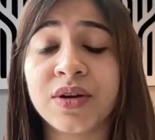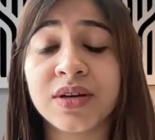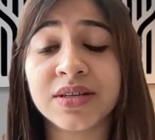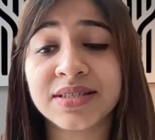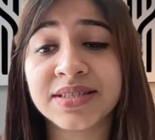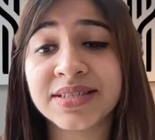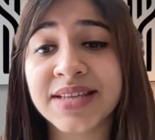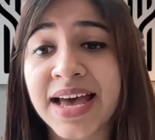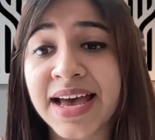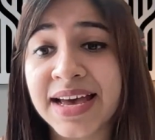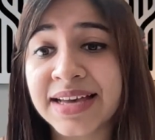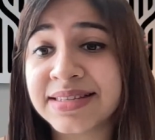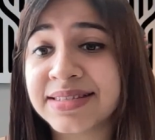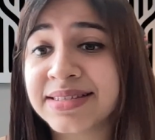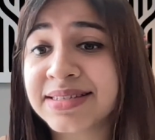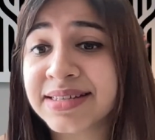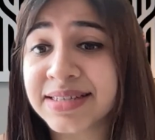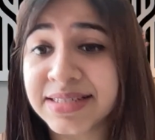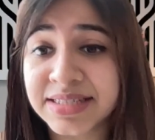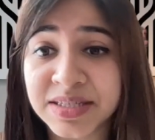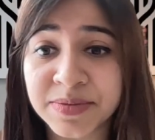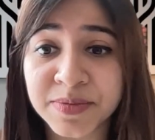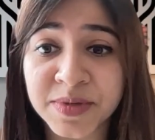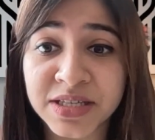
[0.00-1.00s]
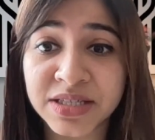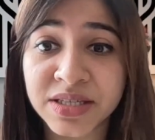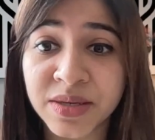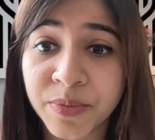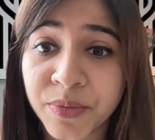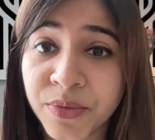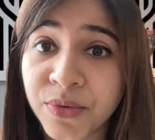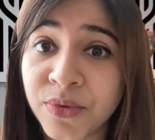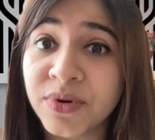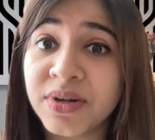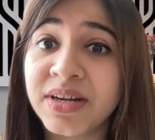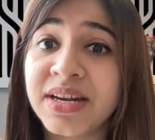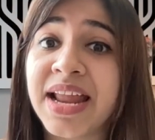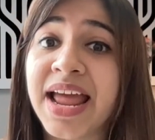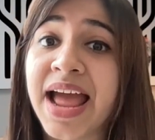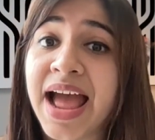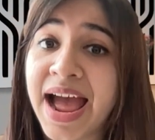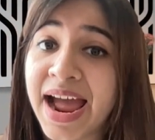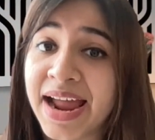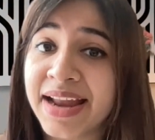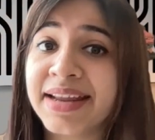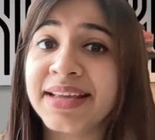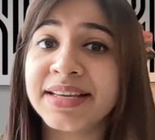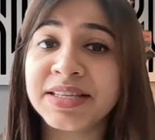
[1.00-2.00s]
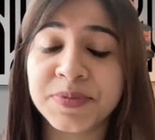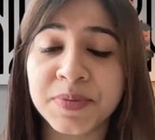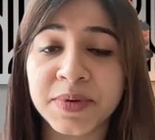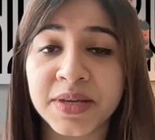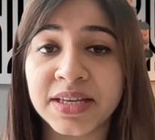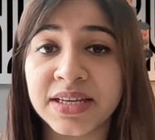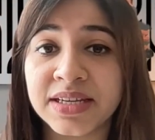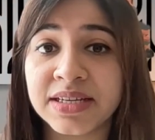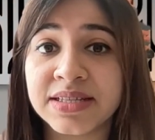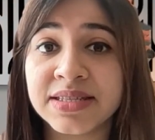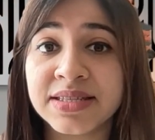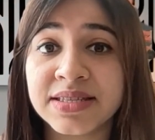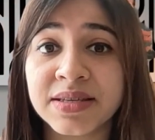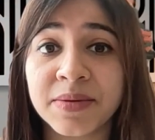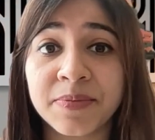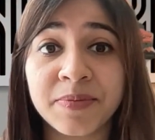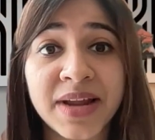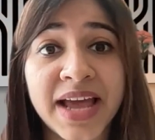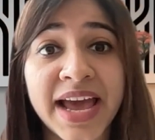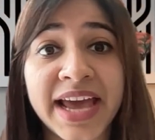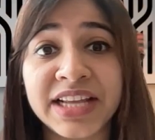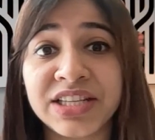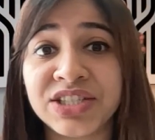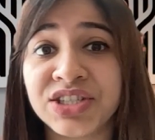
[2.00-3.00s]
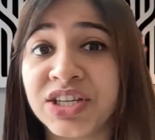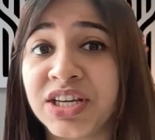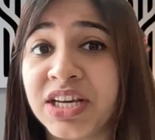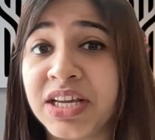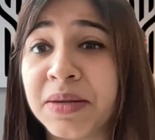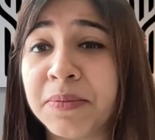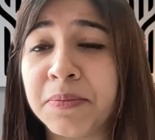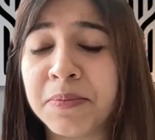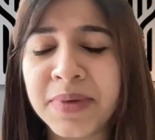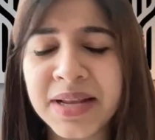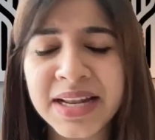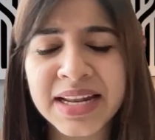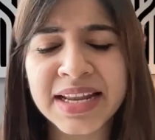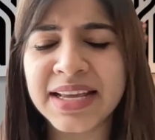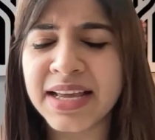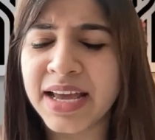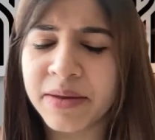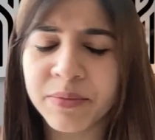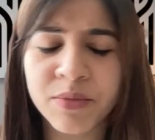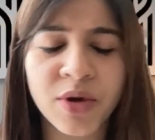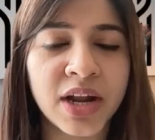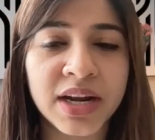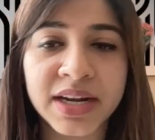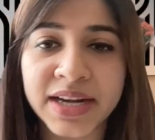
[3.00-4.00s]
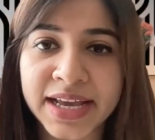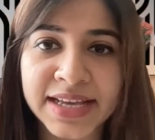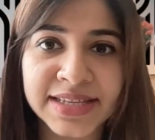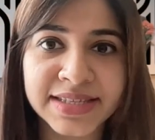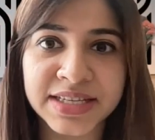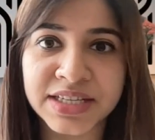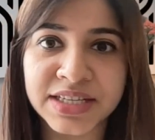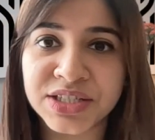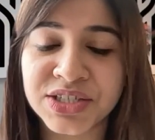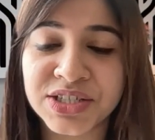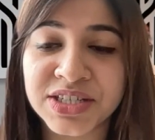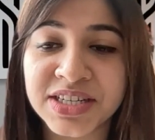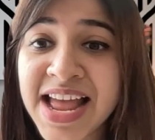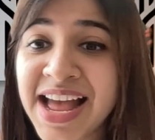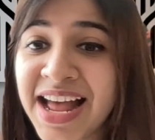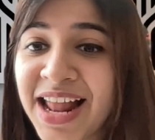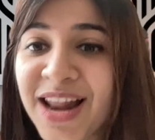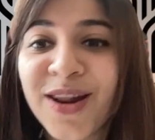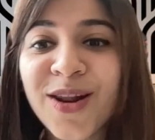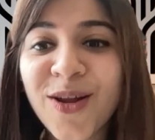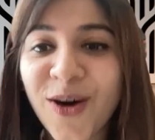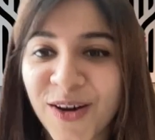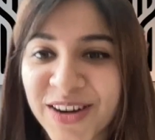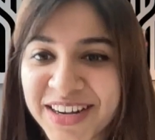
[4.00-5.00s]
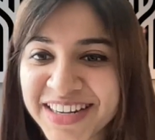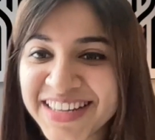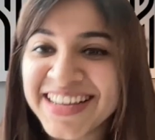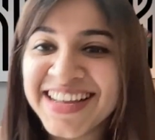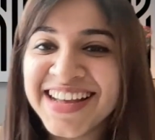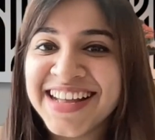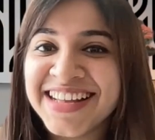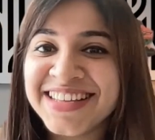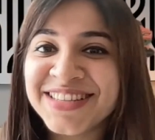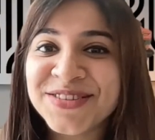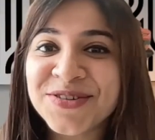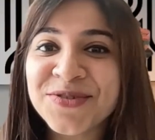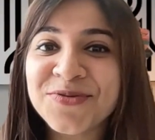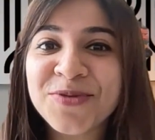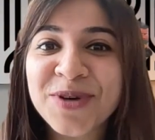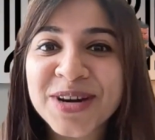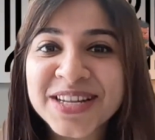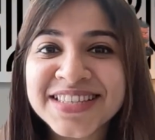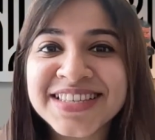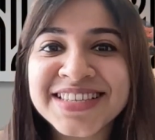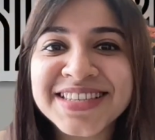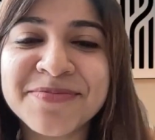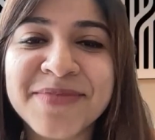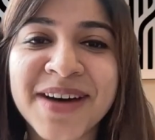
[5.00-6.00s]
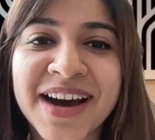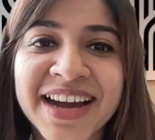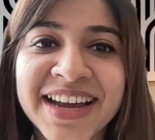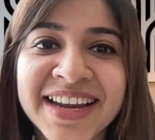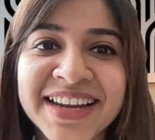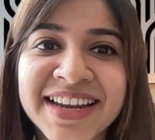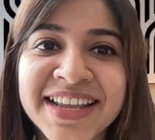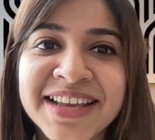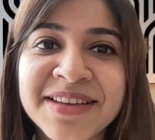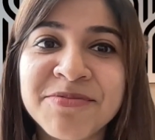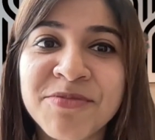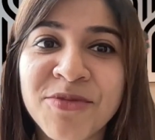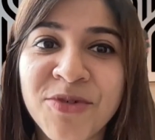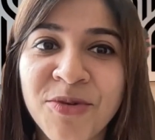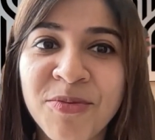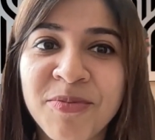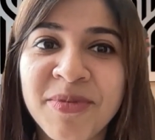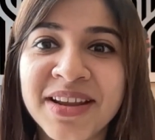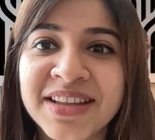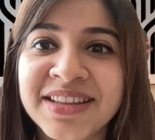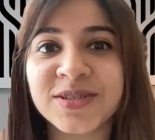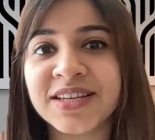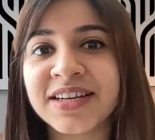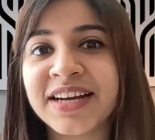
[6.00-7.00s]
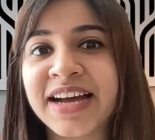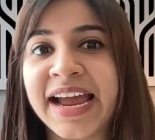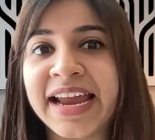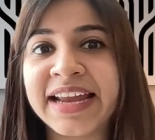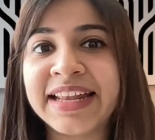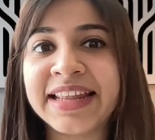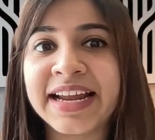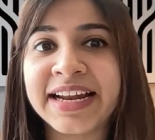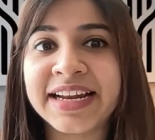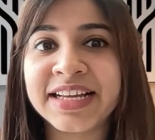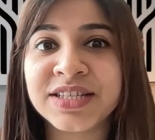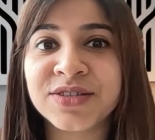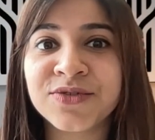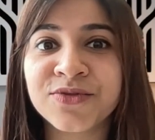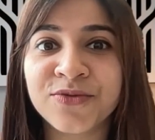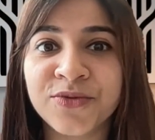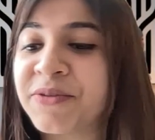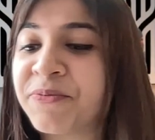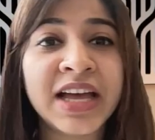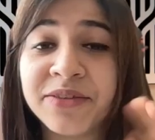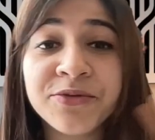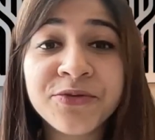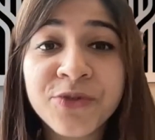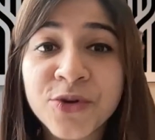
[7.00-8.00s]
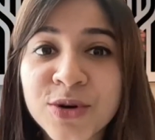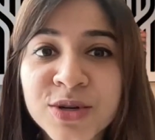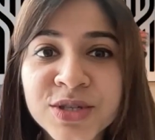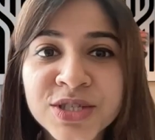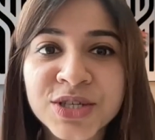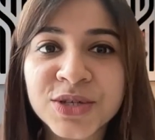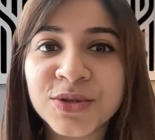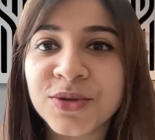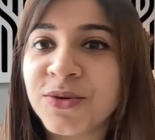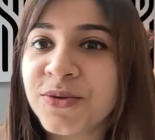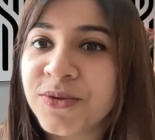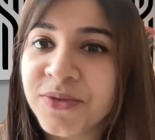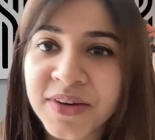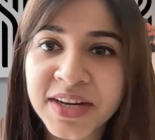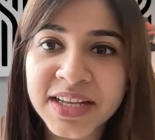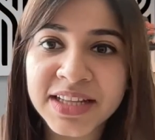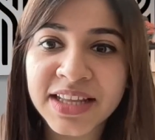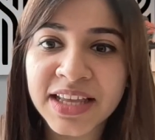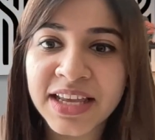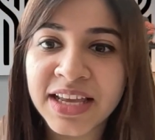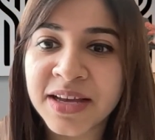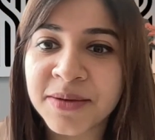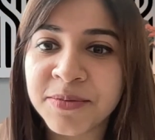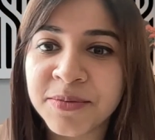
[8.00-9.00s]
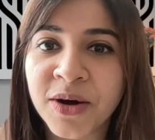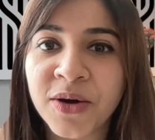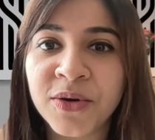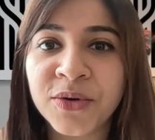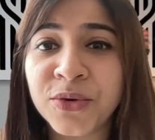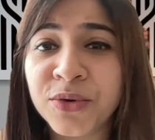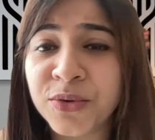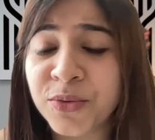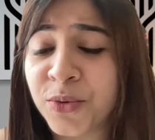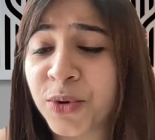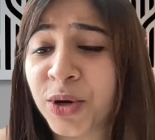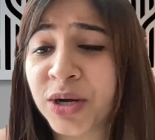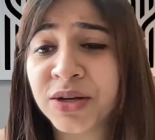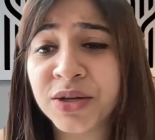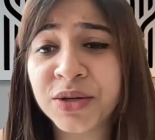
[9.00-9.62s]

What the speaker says: SaaS, customer support, and experience, supply chain, billing, and monetization. A lot. So what's the marketing moment, the kind that has forced you to rethink about what,